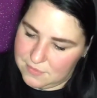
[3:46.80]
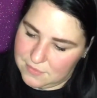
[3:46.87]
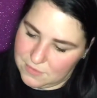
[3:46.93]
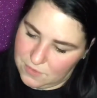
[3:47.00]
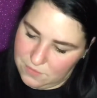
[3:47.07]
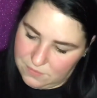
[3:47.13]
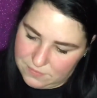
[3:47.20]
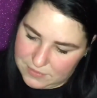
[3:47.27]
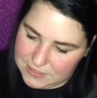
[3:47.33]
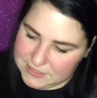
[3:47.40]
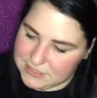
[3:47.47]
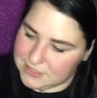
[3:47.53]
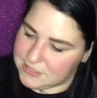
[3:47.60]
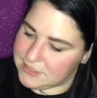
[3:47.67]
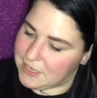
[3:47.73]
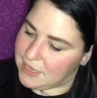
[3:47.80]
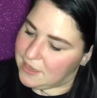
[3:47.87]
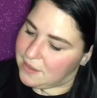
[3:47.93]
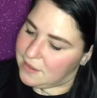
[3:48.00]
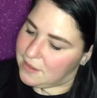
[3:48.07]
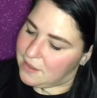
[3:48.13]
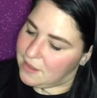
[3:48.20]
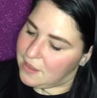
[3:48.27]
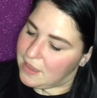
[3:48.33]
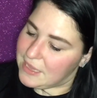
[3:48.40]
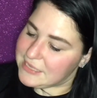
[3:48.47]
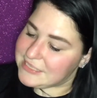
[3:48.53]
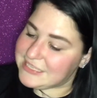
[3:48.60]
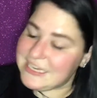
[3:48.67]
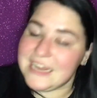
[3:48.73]
Oh, what does this say?
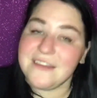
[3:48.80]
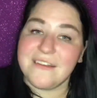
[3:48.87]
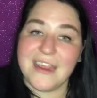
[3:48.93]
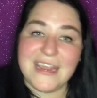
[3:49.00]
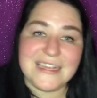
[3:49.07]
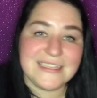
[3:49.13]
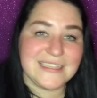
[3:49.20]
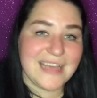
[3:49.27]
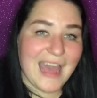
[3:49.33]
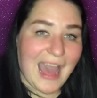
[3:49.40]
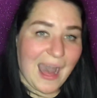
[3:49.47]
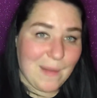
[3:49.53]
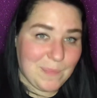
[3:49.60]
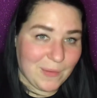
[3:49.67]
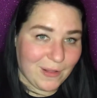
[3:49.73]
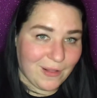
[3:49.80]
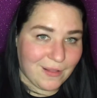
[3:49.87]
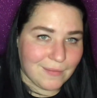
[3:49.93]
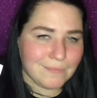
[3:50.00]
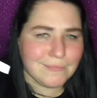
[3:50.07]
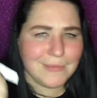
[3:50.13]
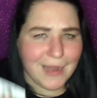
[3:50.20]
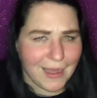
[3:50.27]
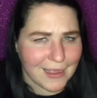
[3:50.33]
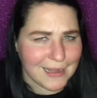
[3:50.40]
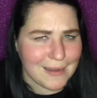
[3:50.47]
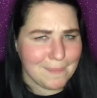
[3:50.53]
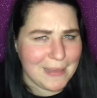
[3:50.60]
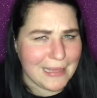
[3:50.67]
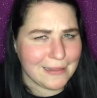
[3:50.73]
Stingray's Apple. Not
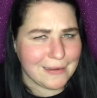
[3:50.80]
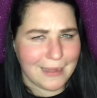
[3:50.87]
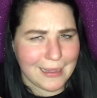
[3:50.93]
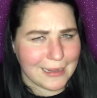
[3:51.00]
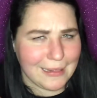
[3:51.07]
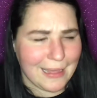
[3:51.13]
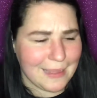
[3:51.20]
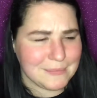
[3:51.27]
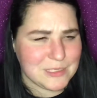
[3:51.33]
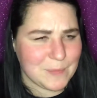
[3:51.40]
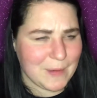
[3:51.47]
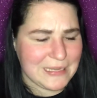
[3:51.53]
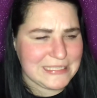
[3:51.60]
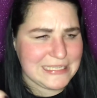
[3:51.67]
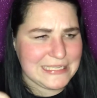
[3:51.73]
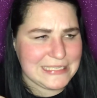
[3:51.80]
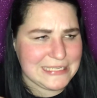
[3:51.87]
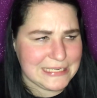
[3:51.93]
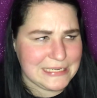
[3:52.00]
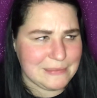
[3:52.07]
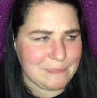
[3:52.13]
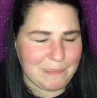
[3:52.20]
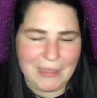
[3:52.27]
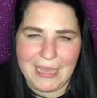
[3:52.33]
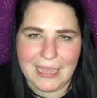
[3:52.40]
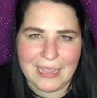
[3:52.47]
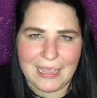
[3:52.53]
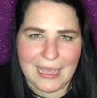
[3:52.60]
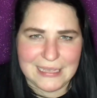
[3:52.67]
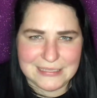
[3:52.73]
gonna lie, I'm surprised he didn't
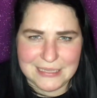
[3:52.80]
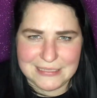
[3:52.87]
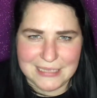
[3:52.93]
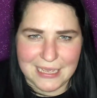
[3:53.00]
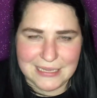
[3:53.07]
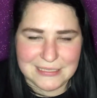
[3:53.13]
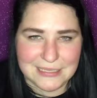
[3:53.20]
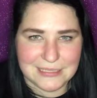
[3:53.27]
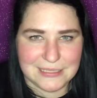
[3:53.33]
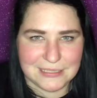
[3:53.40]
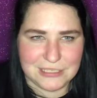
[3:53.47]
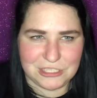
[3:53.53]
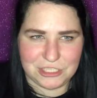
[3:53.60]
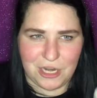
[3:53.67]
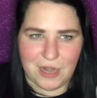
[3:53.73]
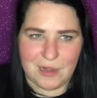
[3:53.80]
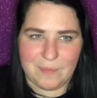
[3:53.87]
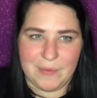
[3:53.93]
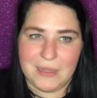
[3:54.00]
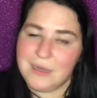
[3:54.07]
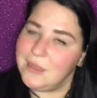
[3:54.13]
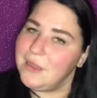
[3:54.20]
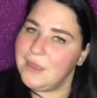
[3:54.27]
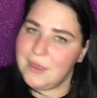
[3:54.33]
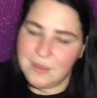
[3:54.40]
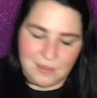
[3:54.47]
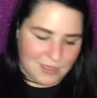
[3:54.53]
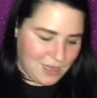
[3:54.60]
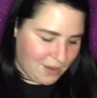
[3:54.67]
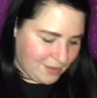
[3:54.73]
pick SSX since it's a shark, but
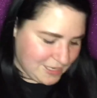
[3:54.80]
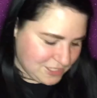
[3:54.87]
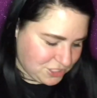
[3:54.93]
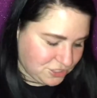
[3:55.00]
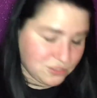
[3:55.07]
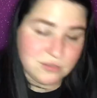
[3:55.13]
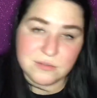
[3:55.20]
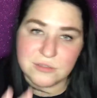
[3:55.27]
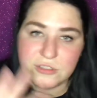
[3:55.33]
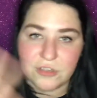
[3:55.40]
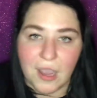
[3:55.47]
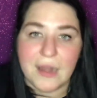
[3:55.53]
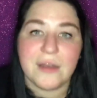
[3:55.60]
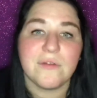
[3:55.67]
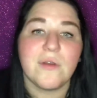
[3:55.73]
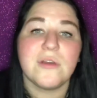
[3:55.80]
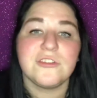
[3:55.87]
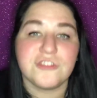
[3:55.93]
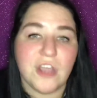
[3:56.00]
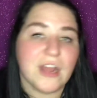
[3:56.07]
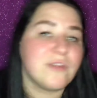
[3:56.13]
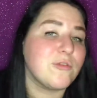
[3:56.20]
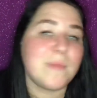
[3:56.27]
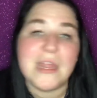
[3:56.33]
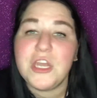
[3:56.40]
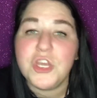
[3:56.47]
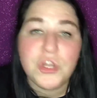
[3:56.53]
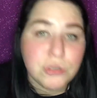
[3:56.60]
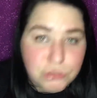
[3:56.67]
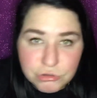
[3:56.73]
you know, he's trying to remain
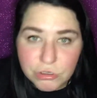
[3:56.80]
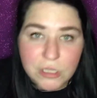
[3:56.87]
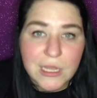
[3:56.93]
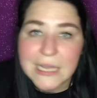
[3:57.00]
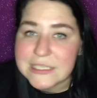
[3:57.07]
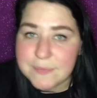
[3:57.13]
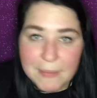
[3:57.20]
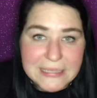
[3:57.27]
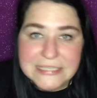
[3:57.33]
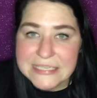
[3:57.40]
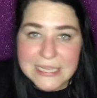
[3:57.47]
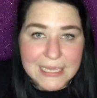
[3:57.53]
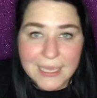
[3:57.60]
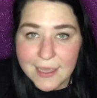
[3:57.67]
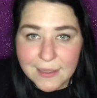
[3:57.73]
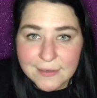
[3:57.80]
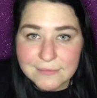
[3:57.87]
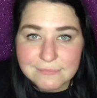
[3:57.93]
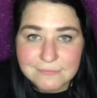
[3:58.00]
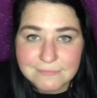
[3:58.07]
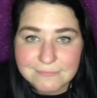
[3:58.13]
neutral as best he can.